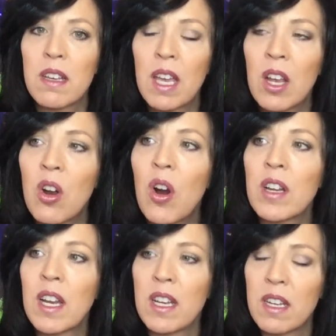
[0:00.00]

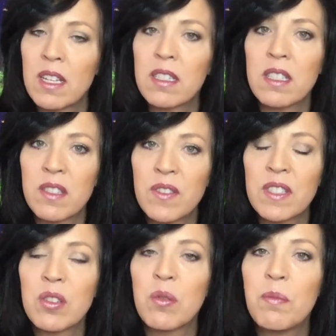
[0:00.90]
incarnated into this
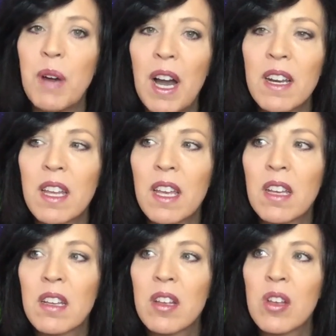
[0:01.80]
physical body
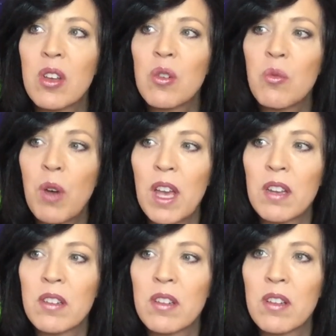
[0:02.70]

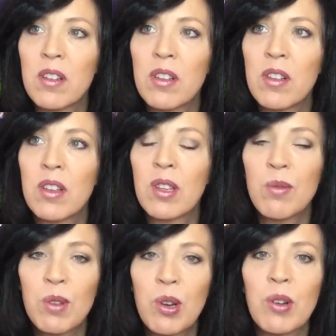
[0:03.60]
when
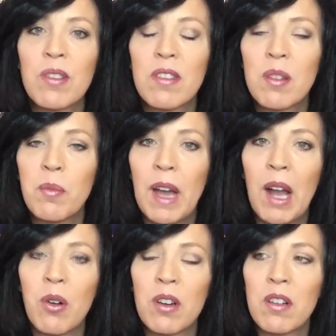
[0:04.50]
you learn the
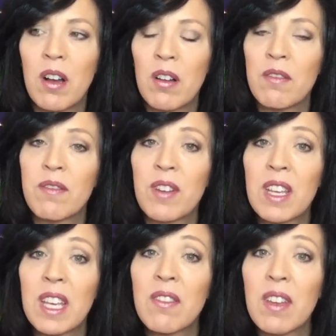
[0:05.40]
power of
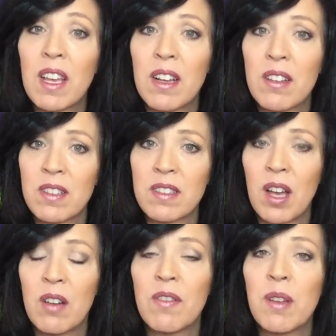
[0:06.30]
forgiving
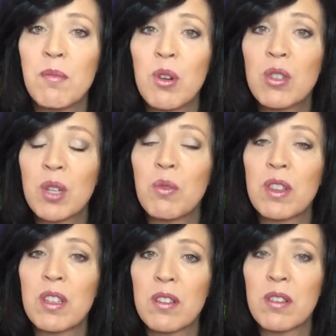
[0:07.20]
self and merging
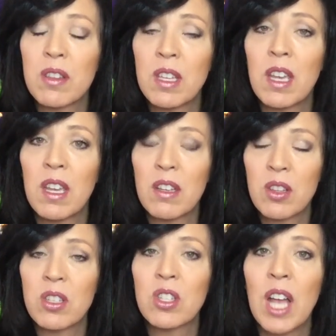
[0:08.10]
with the, the,
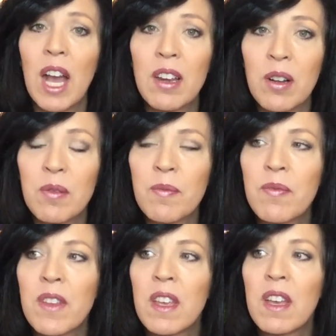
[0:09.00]
the shadow.
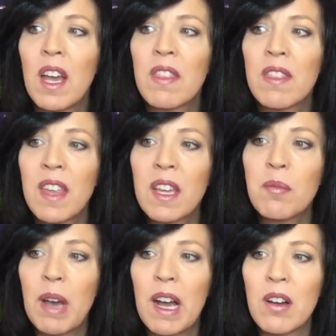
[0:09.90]
And think
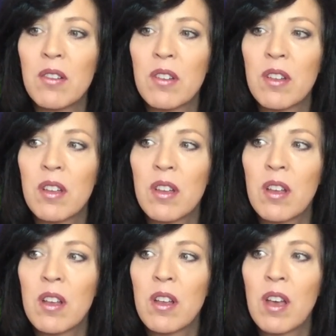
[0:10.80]
about
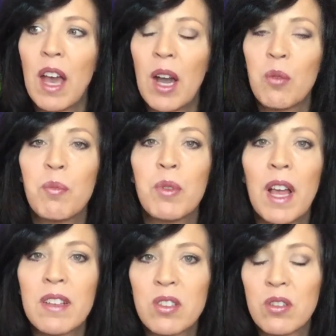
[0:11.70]
how
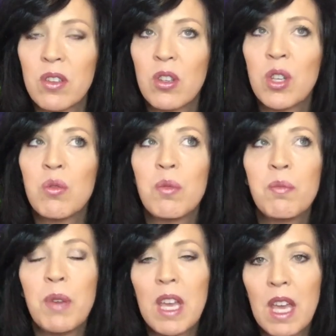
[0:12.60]
blessed you will
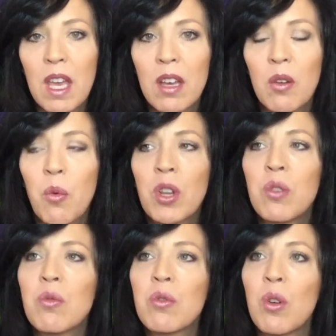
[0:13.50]
be when
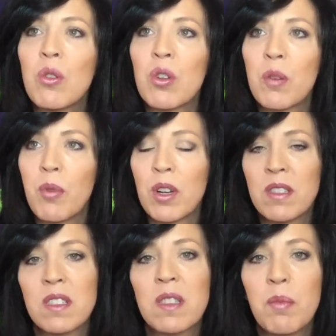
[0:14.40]
you no longer
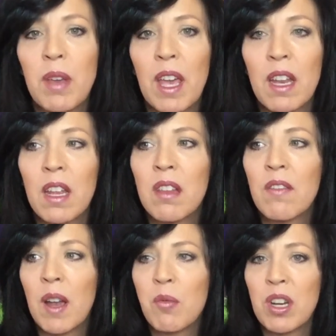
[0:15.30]
participate in the
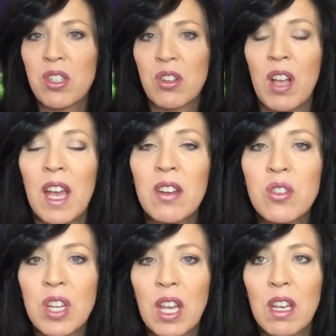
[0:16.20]
vibrational
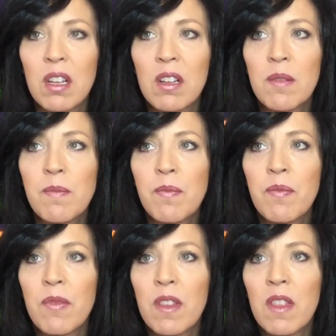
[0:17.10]
energy
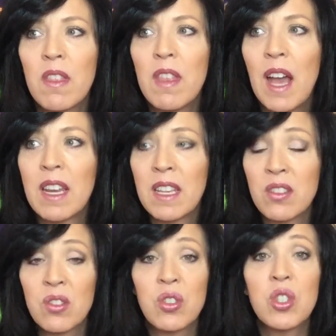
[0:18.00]
that
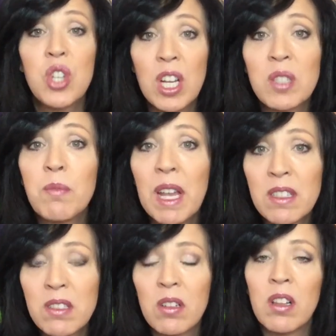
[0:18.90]
is
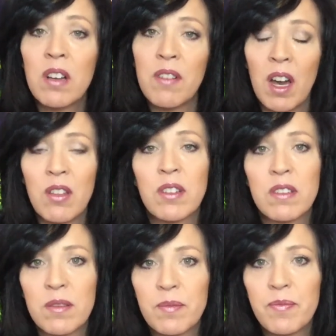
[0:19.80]
judgmental of others.